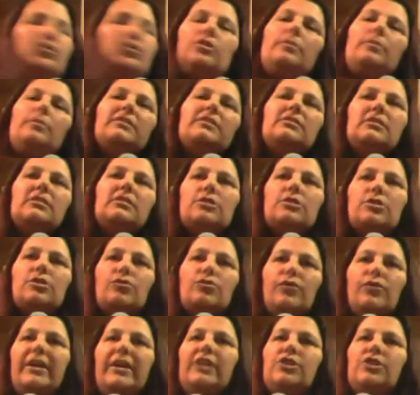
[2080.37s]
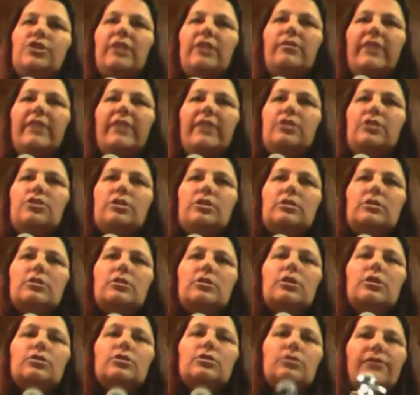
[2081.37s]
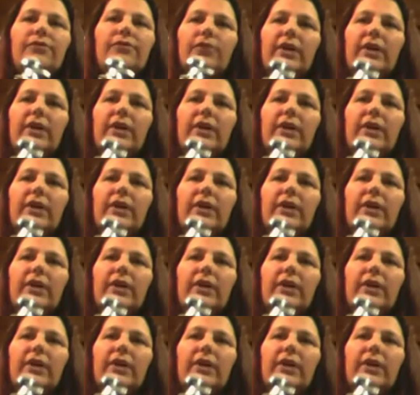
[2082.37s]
your business 3 generations. So for